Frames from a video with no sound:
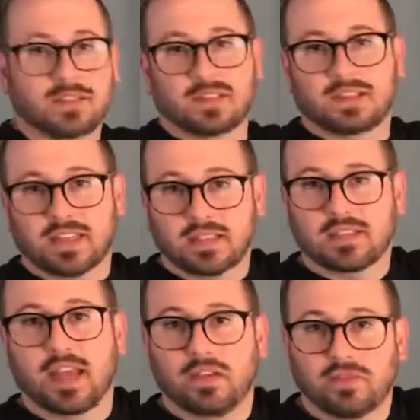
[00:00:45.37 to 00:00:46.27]

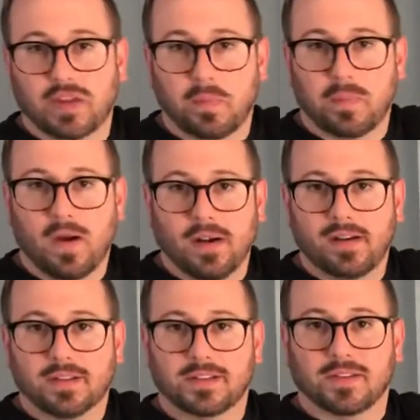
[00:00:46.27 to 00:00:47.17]
6-8 feet
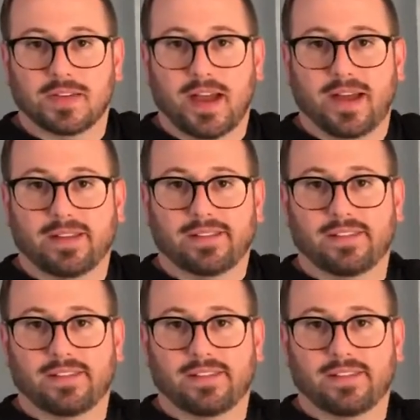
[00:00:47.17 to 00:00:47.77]
apart so that